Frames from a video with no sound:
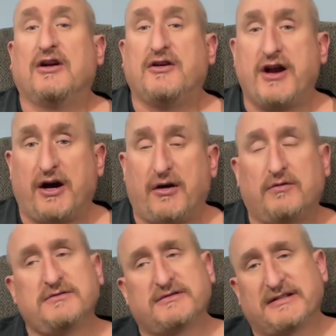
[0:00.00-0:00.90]

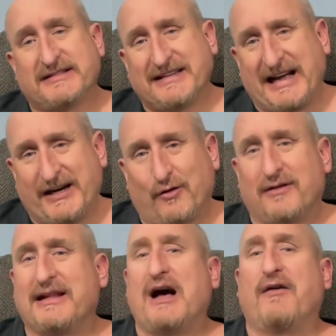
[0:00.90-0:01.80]
No, I don't
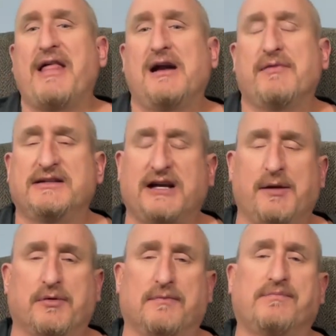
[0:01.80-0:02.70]
allow that at my table.